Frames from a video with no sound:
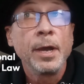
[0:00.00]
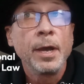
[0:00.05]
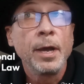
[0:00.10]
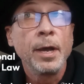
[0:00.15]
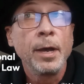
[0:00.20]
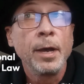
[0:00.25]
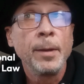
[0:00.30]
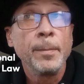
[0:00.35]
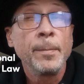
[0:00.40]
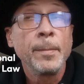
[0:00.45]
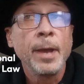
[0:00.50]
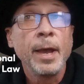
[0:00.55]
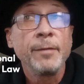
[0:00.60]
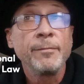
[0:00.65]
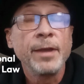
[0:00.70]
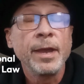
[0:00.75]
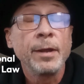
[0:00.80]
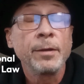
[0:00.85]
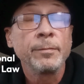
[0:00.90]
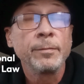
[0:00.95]
I've
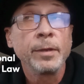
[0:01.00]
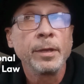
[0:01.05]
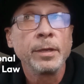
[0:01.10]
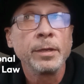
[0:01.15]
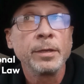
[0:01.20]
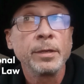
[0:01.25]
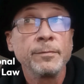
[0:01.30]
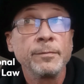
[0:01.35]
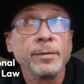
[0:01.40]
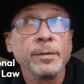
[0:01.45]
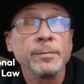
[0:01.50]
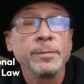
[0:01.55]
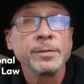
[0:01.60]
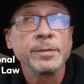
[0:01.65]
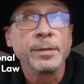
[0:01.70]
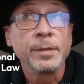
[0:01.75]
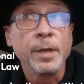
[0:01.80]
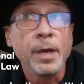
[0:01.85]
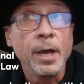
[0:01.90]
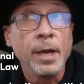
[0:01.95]
had a relative that was
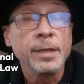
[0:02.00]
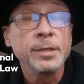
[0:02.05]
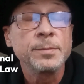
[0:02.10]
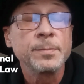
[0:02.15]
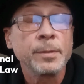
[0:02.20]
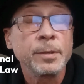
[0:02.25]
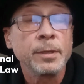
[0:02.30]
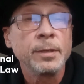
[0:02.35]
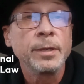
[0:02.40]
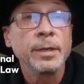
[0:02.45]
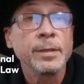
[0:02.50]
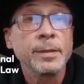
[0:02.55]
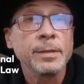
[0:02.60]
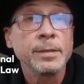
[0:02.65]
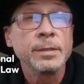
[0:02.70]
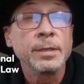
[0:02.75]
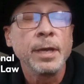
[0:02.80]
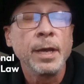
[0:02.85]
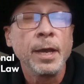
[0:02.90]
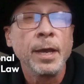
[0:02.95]
in the hospital at the
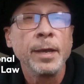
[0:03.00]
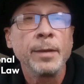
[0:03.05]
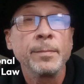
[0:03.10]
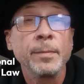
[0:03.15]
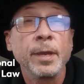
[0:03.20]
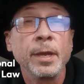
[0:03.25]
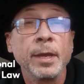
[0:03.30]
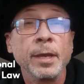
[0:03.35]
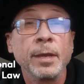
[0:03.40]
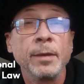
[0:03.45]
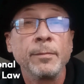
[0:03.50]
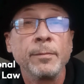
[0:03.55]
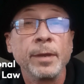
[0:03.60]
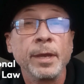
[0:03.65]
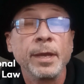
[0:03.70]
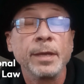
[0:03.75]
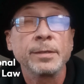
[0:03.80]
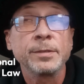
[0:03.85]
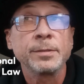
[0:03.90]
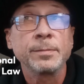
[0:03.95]
time, and we
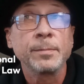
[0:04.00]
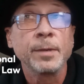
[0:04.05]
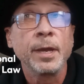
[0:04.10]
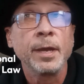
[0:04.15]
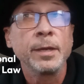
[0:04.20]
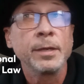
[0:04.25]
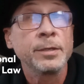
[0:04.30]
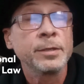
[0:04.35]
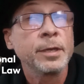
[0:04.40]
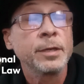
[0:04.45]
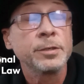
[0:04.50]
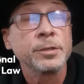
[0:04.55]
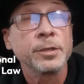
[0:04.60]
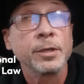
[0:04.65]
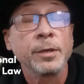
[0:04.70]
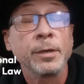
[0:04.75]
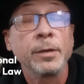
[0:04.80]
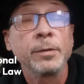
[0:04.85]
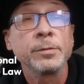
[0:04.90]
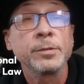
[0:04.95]
had some kind of touch
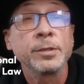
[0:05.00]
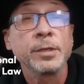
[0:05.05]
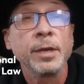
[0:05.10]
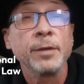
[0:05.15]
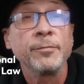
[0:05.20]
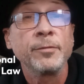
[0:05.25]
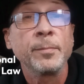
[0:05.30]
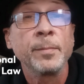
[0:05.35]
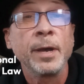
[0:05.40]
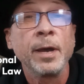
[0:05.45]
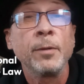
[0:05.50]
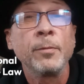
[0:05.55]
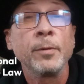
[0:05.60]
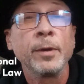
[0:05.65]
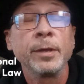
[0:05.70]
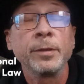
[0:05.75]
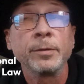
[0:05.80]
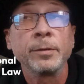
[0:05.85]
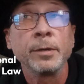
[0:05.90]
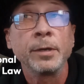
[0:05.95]
and go stuff about
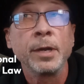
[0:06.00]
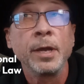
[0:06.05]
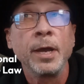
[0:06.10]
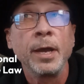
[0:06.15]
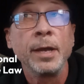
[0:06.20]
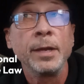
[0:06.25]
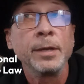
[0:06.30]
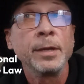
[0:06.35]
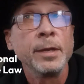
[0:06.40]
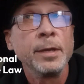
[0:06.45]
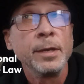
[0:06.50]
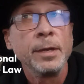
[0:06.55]
whether or not,